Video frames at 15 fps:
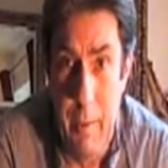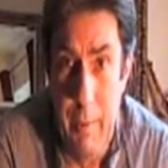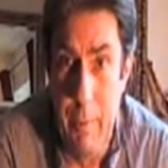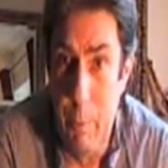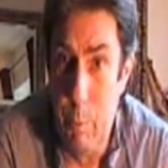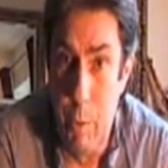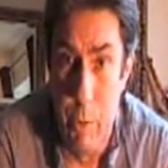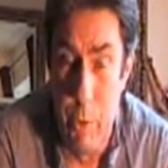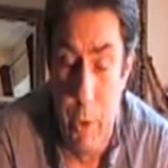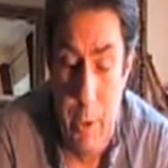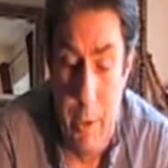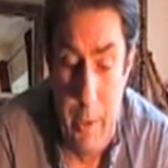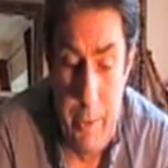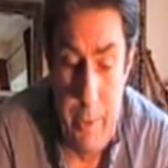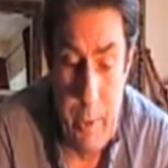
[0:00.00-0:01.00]
and we'll
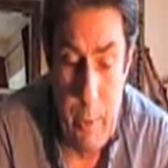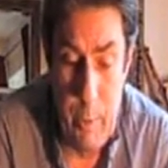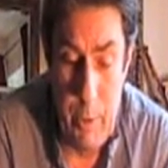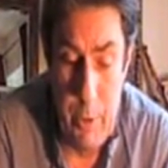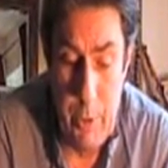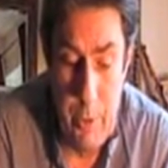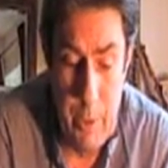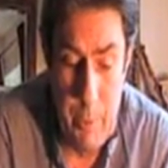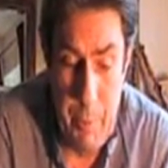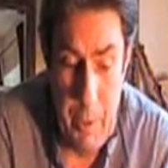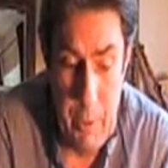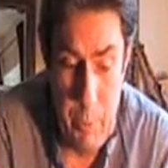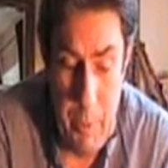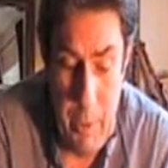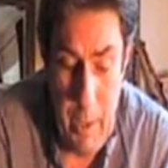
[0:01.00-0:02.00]
try and answer the questions as
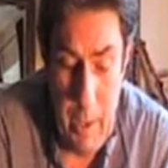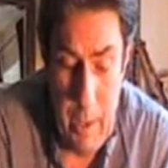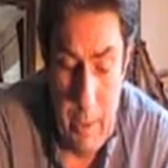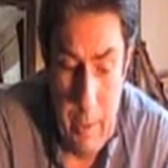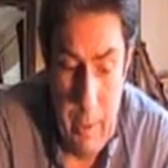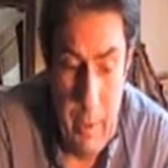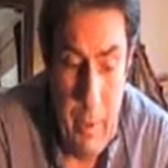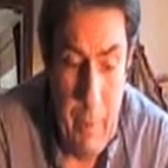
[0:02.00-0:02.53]
best we can.